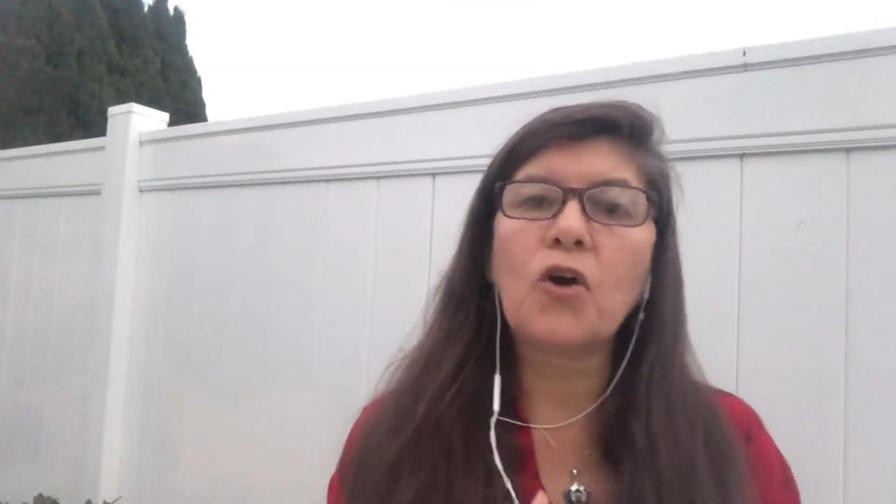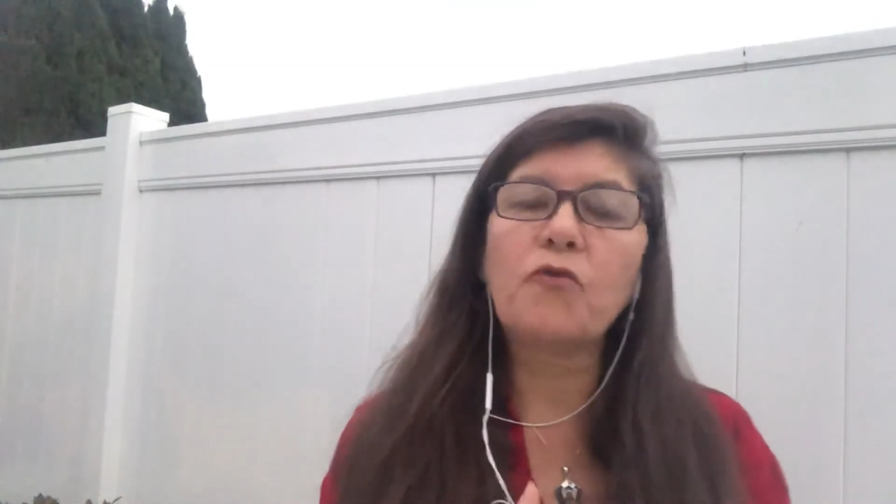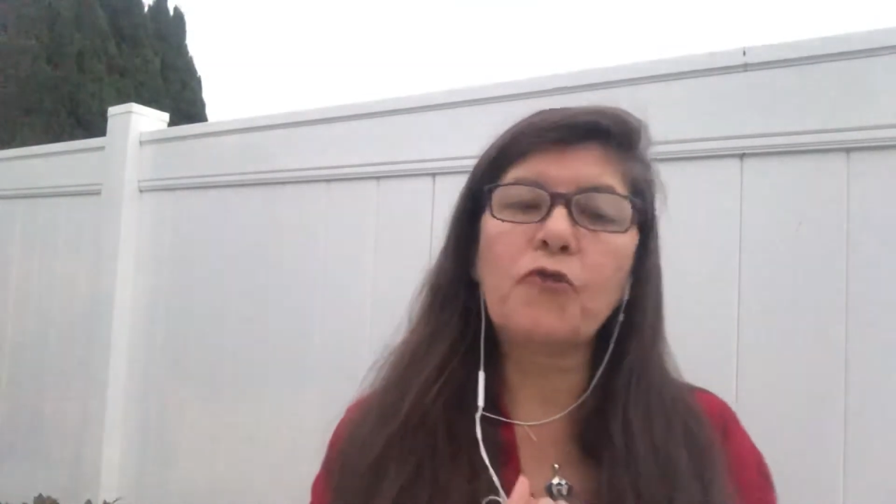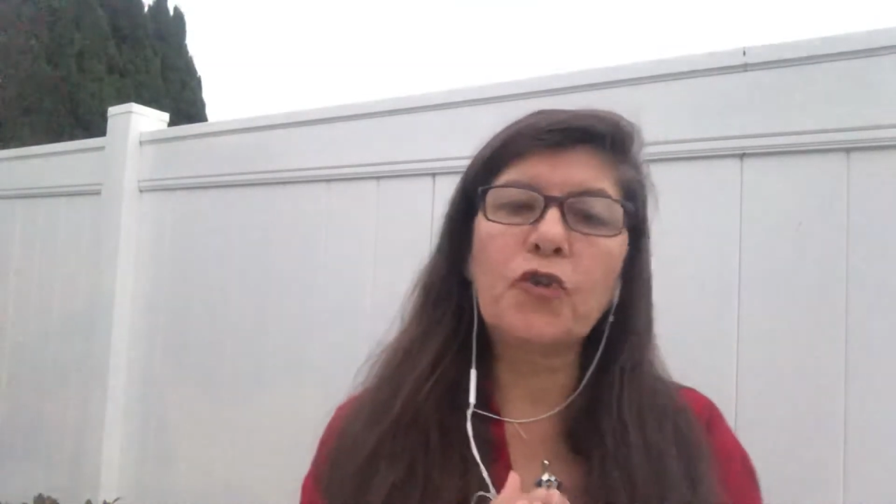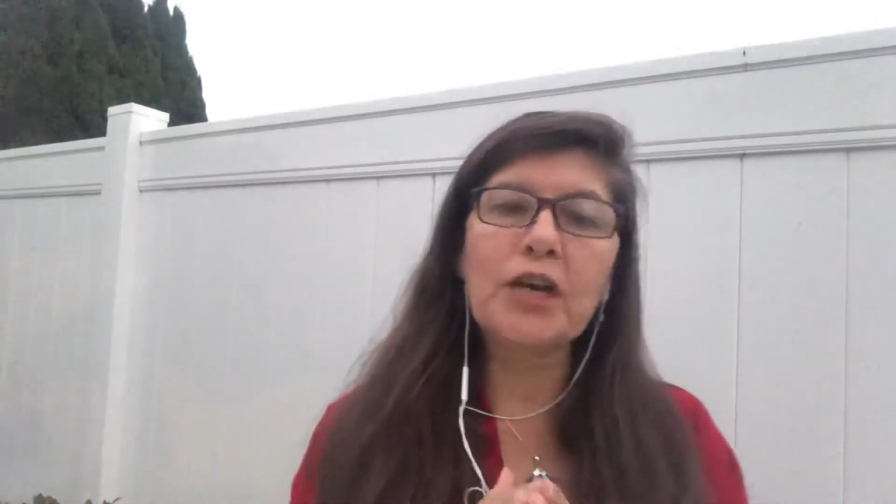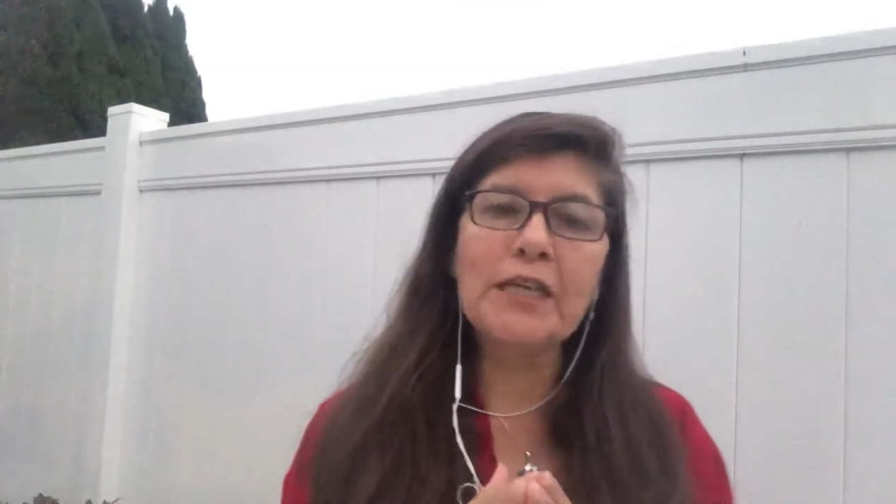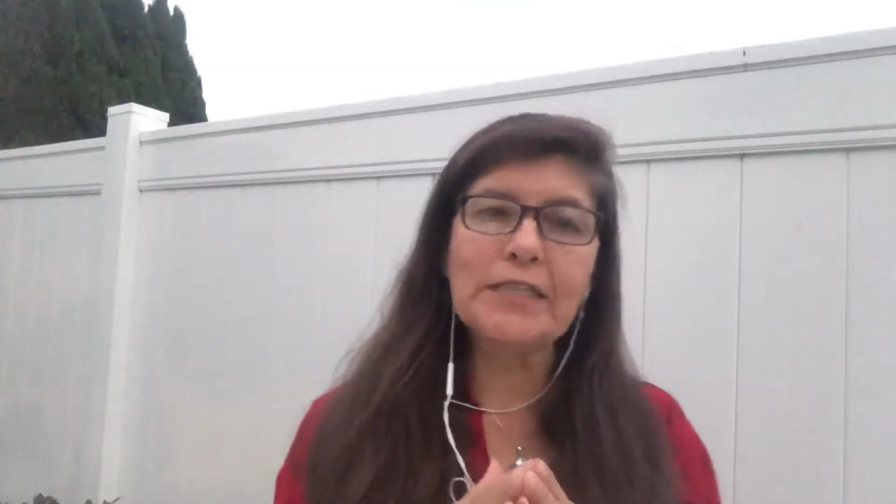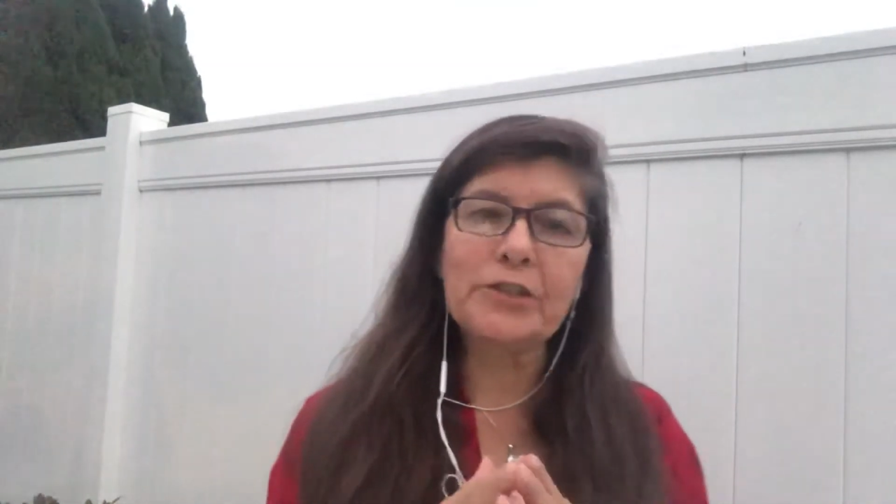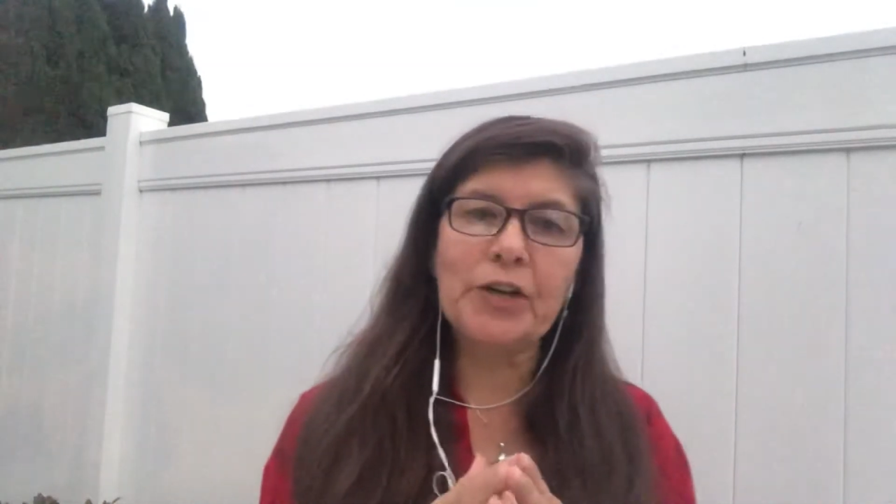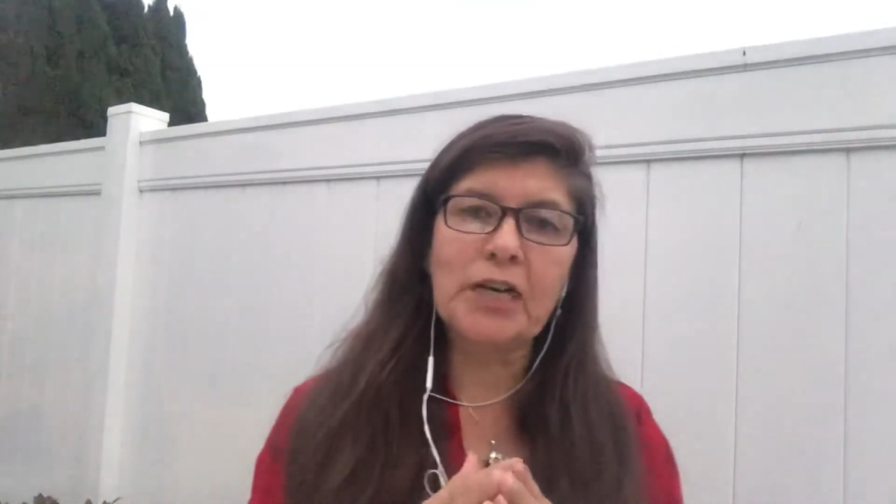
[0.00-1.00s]
for
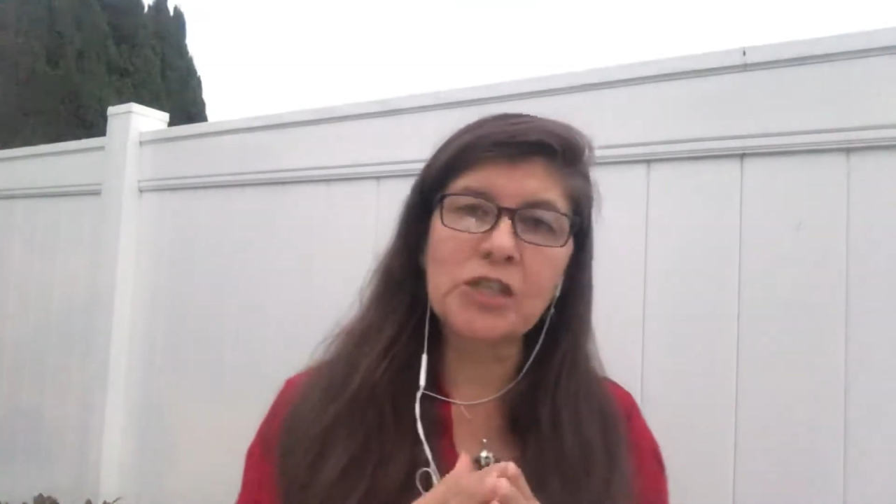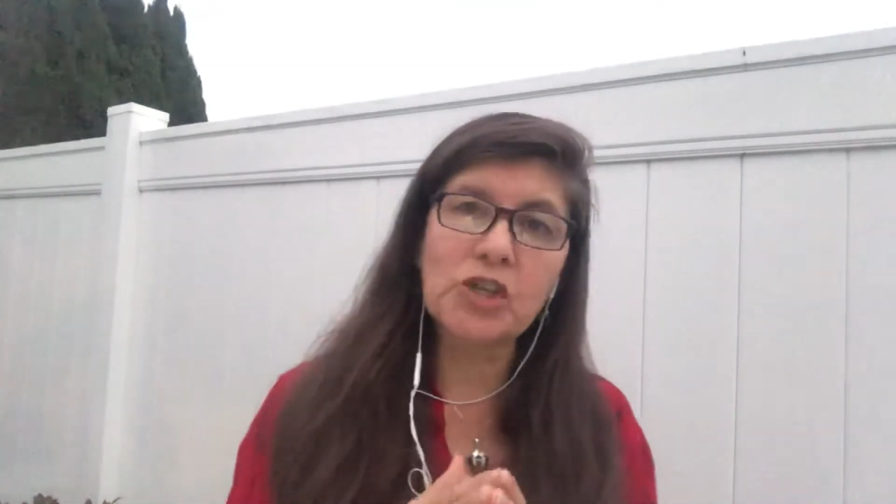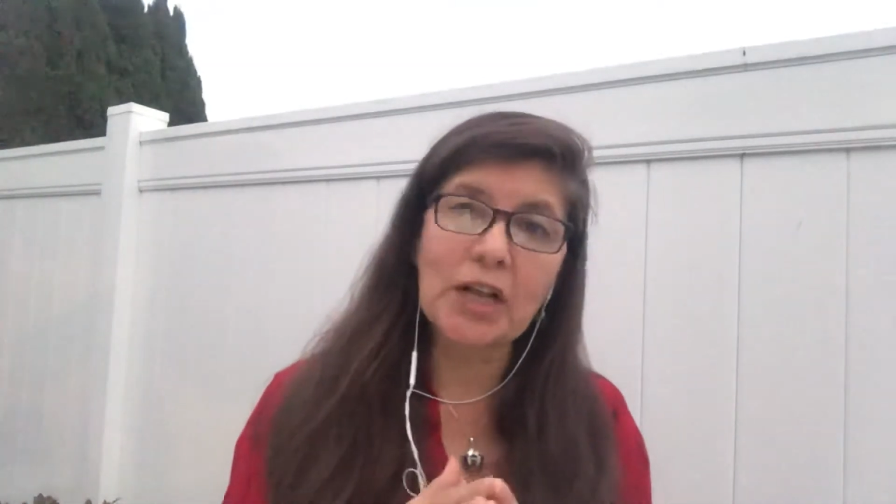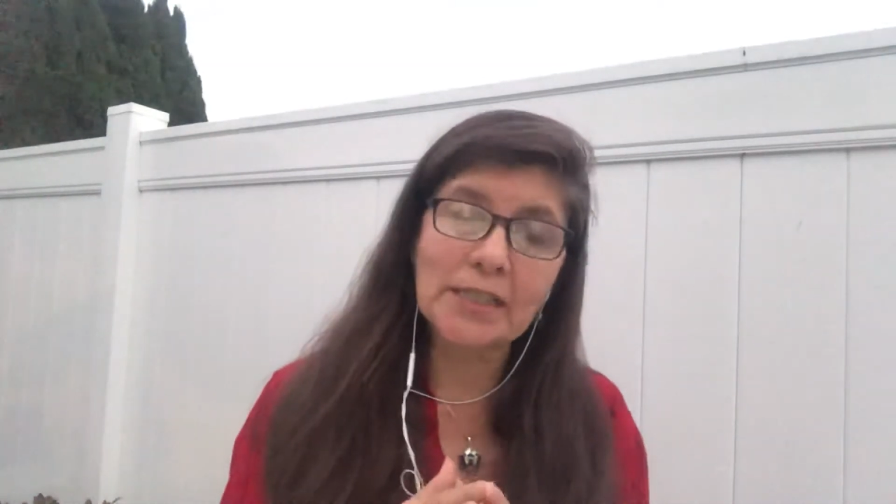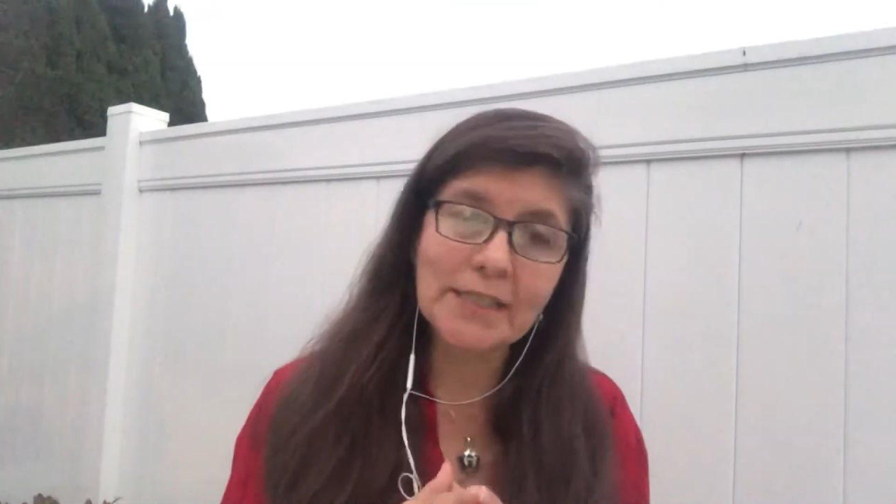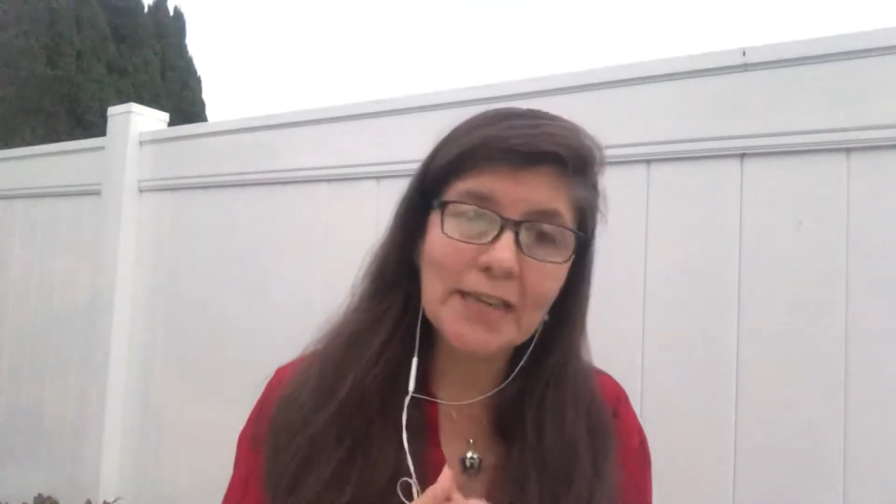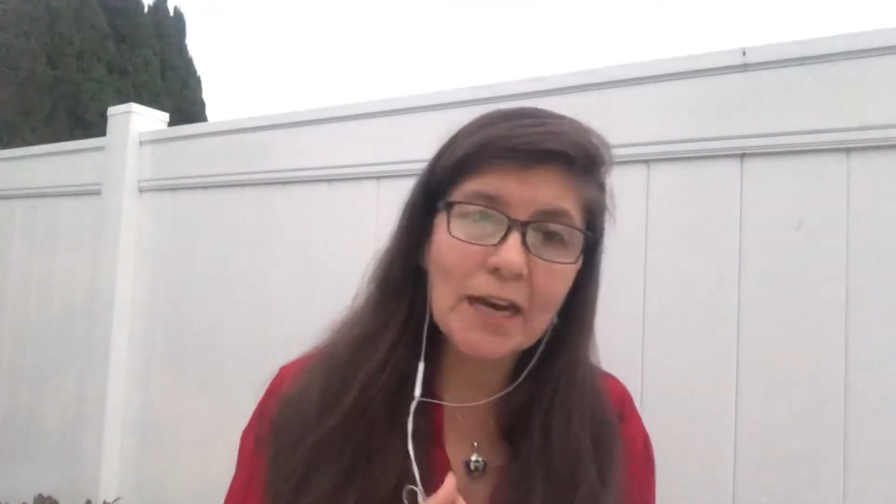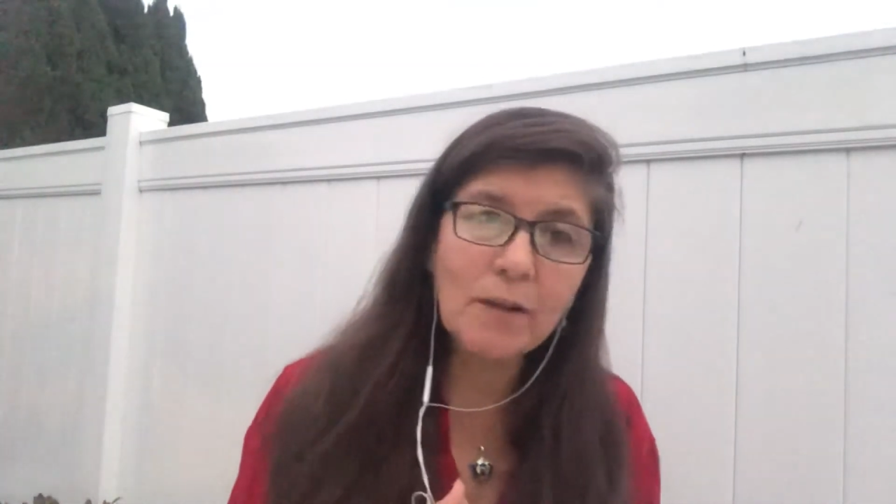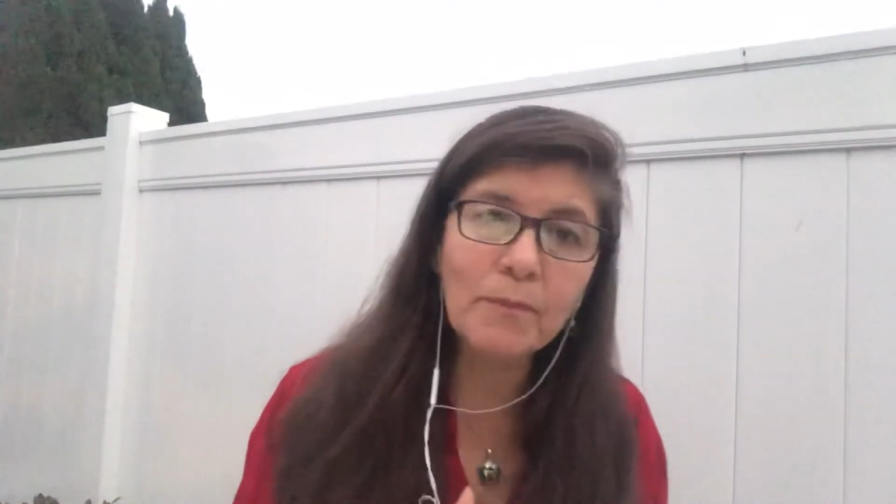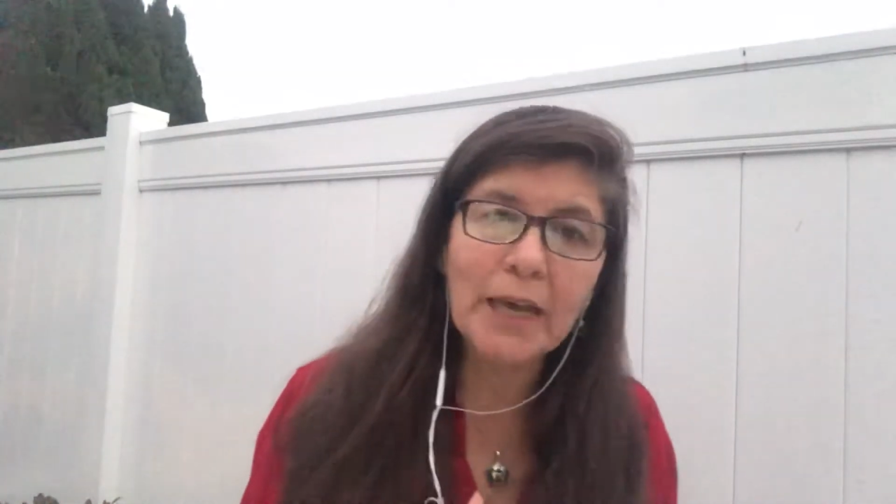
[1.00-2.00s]
International
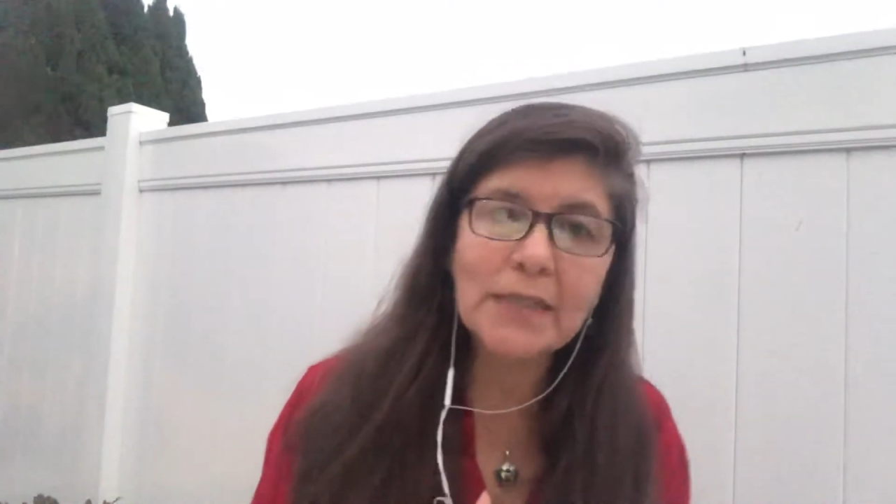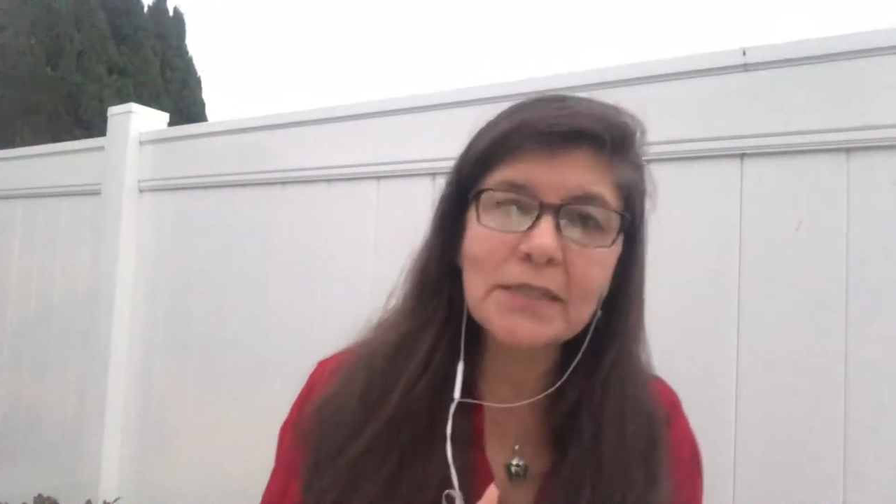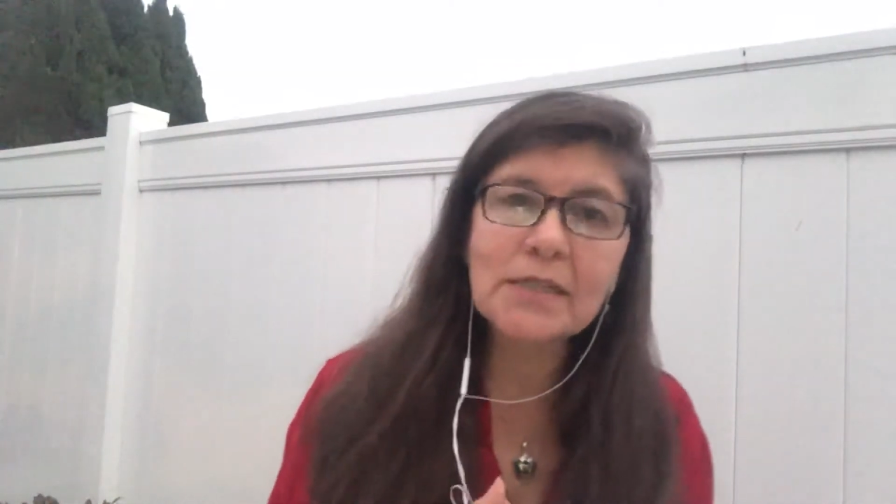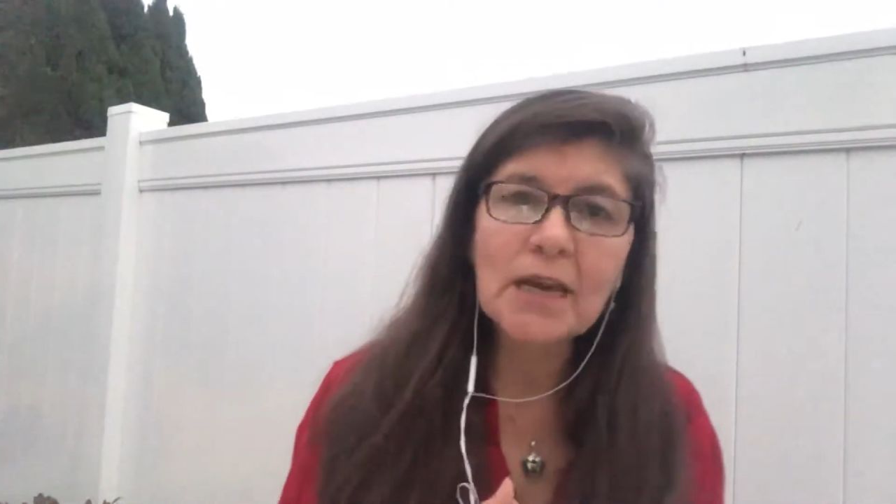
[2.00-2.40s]
Settlements,